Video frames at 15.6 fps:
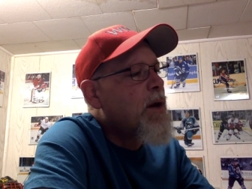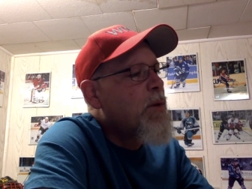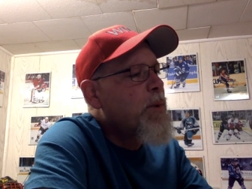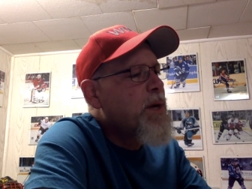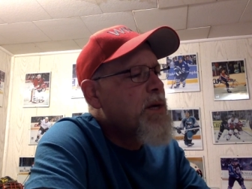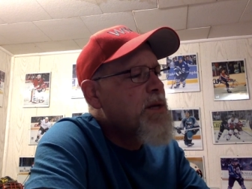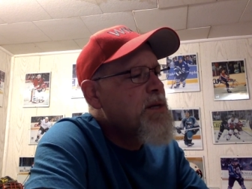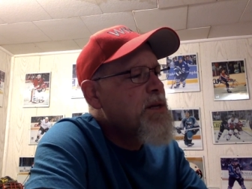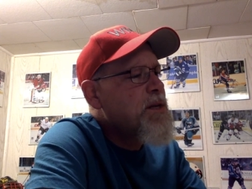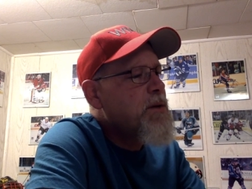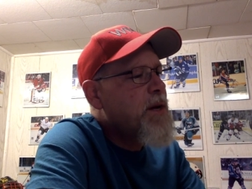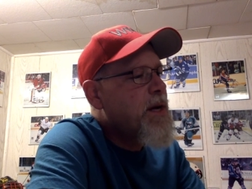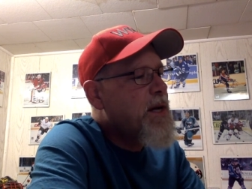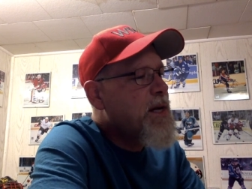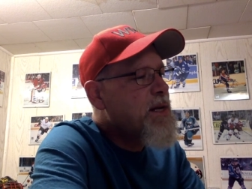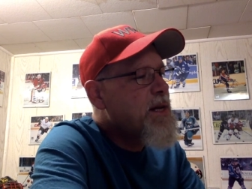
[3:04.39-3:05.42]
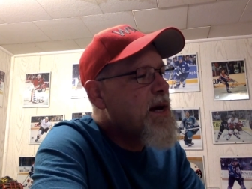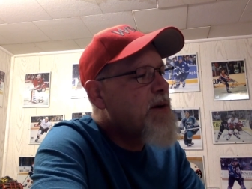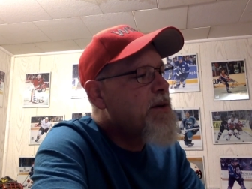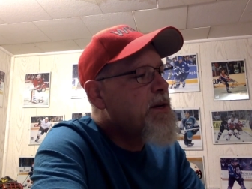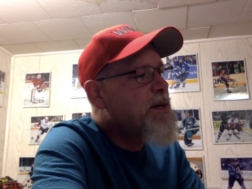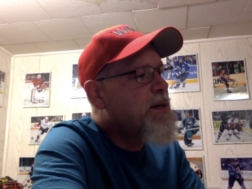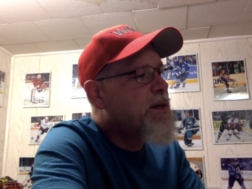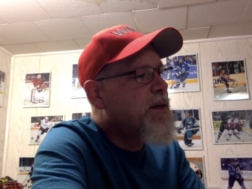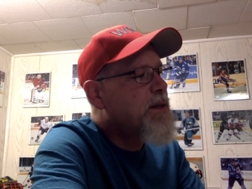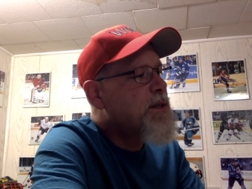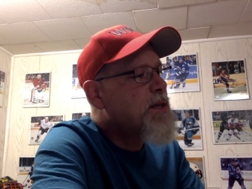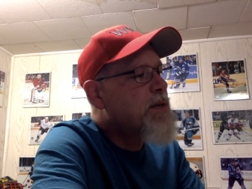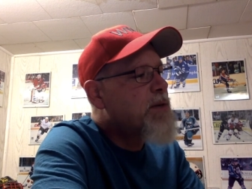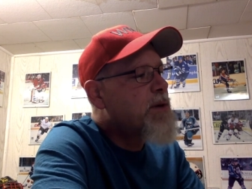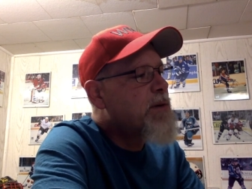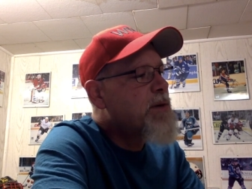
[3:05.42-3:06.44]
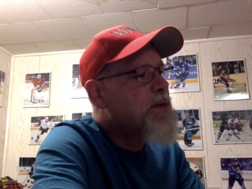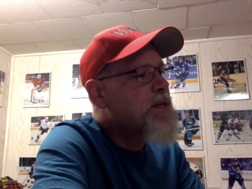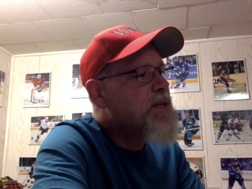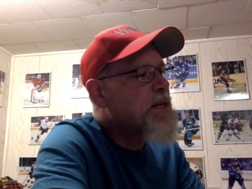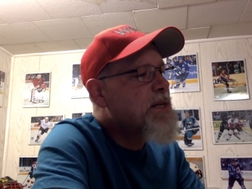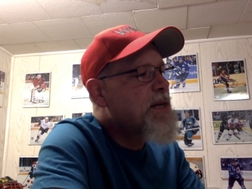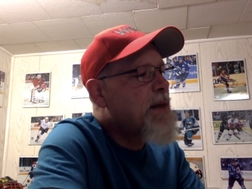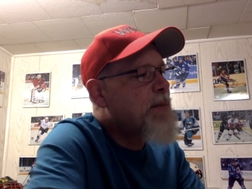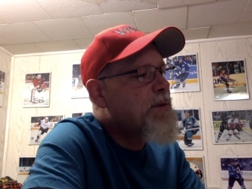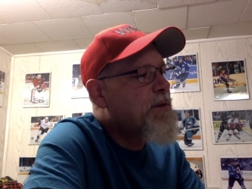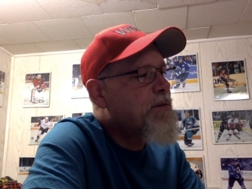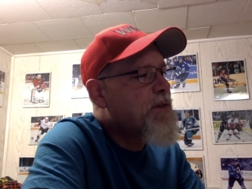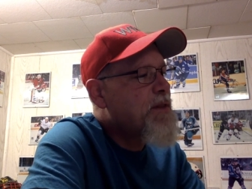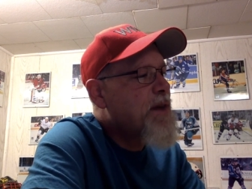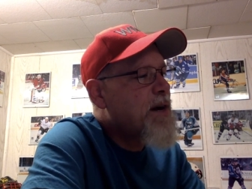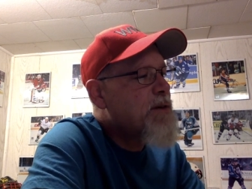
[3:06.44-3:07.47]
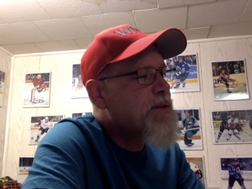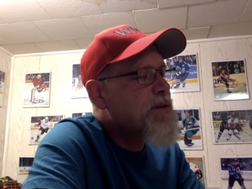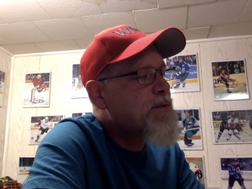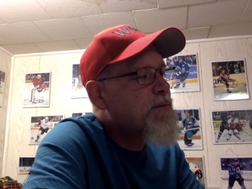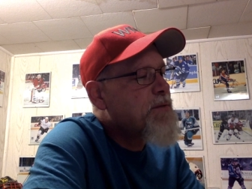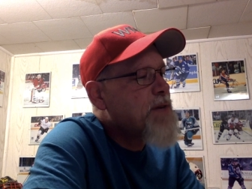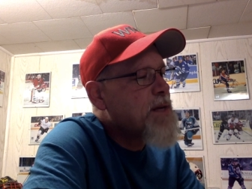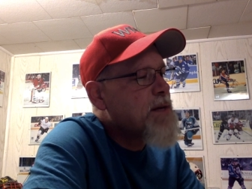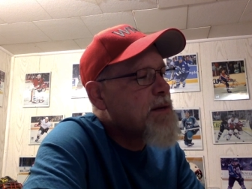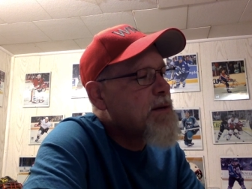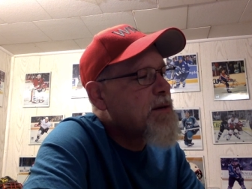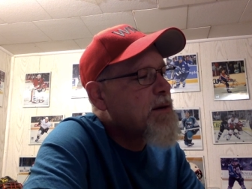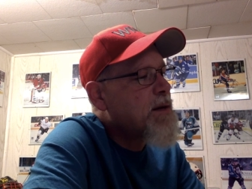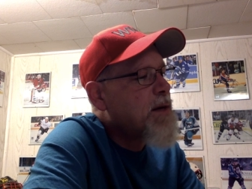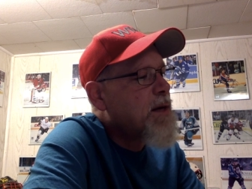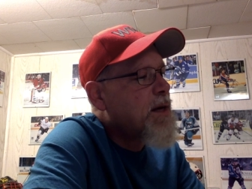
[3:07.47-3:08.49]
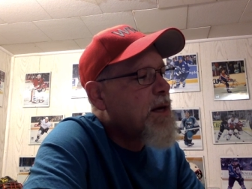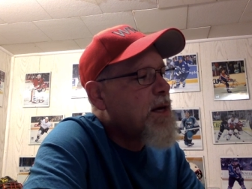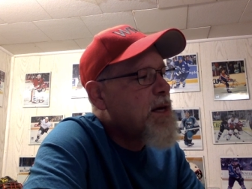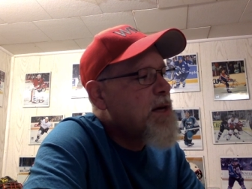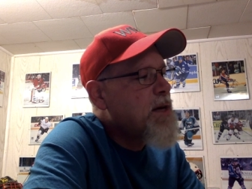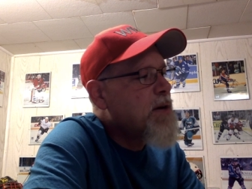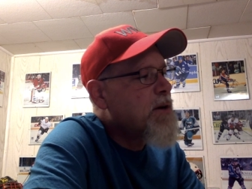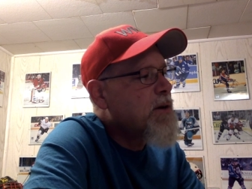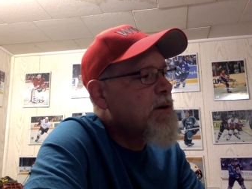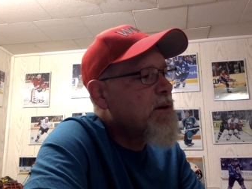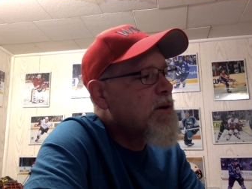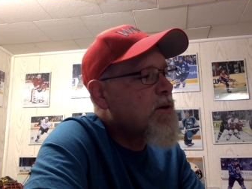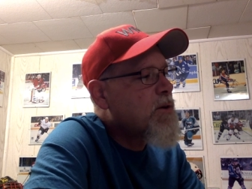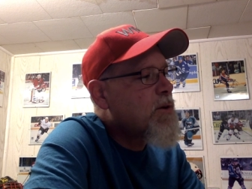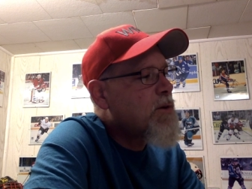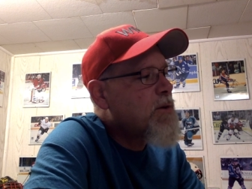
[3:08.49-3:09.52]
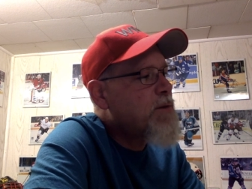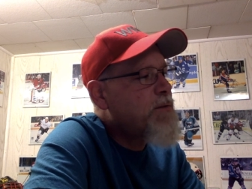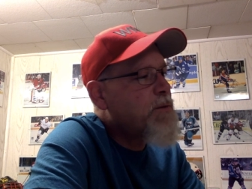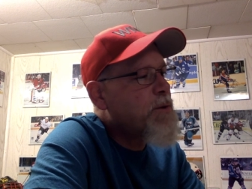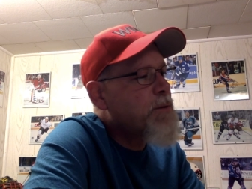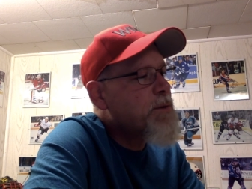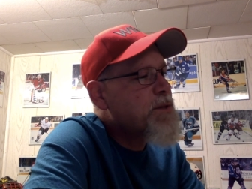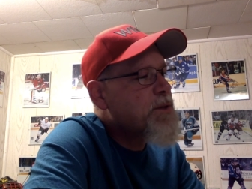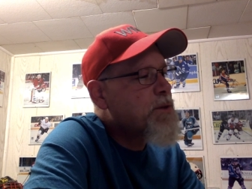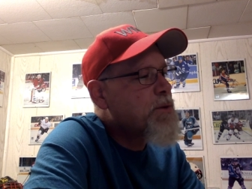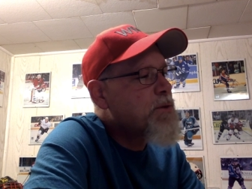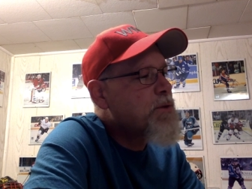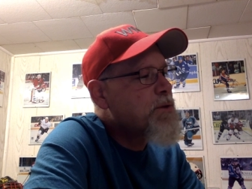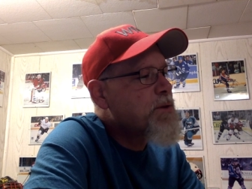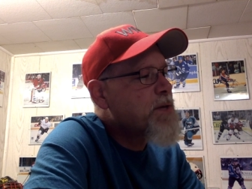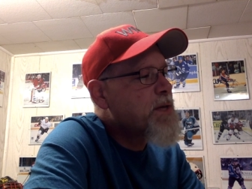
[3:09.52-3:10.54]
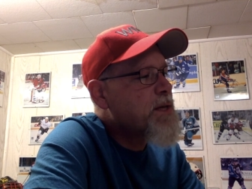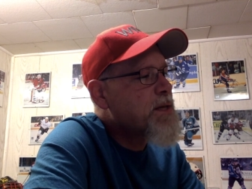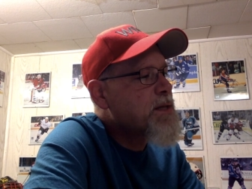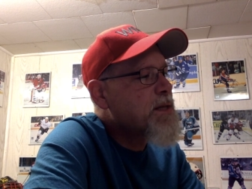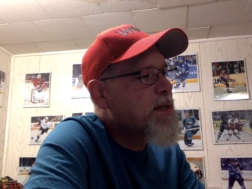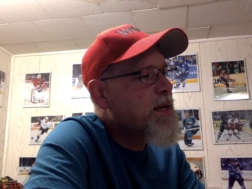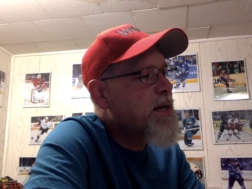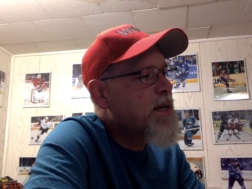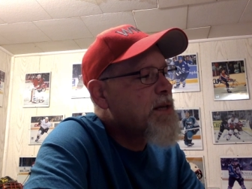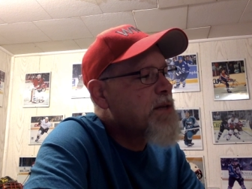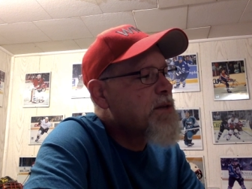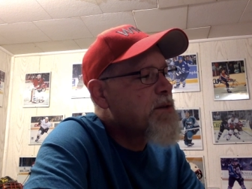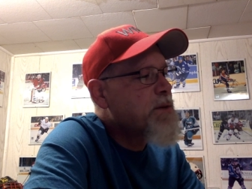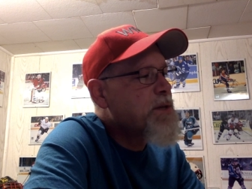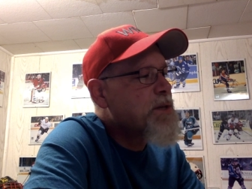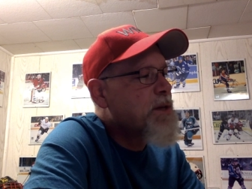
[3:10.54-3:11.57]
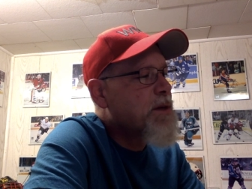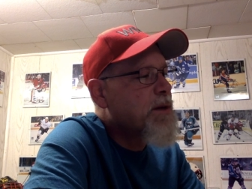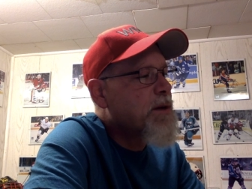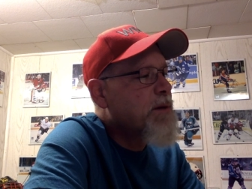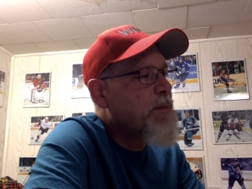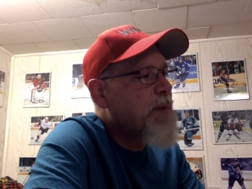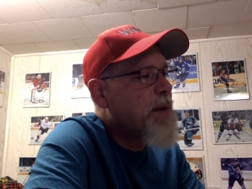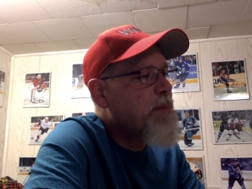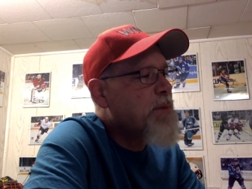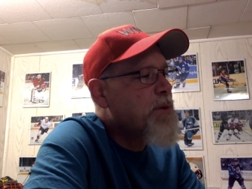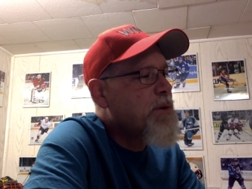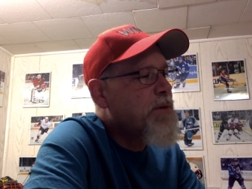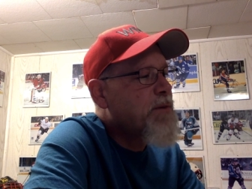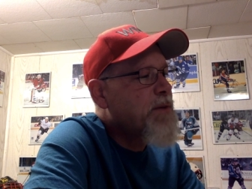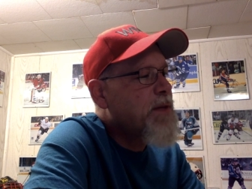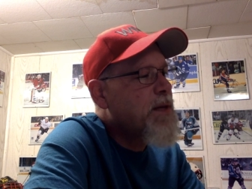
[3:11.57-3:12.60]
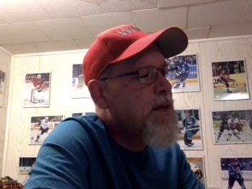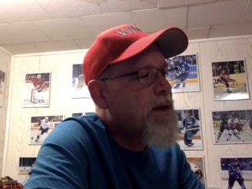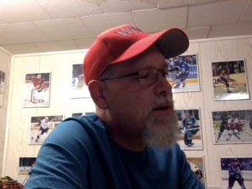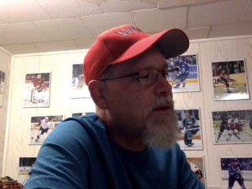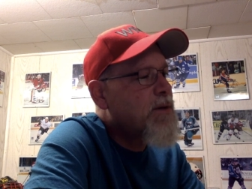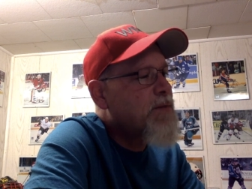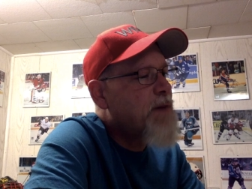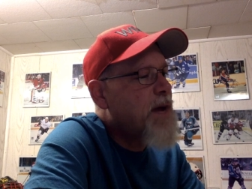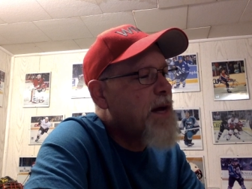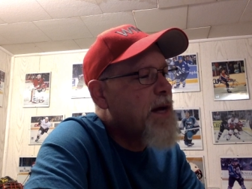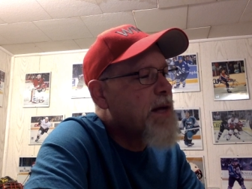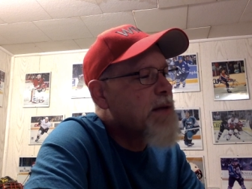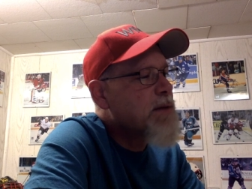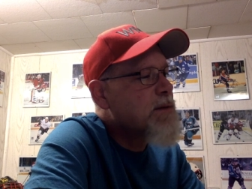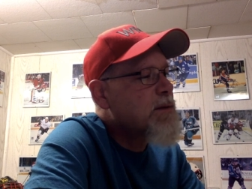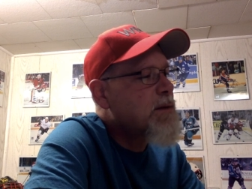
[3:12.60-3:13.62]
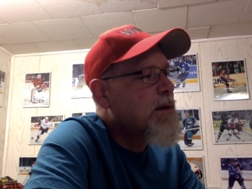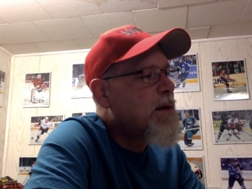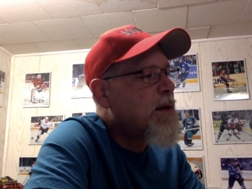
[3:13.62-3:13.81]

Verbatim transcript: We continued heading downhill until we reached a depth of a thousand feet. Here, the coral formed stone trees connected to each other by beautifully colored vines.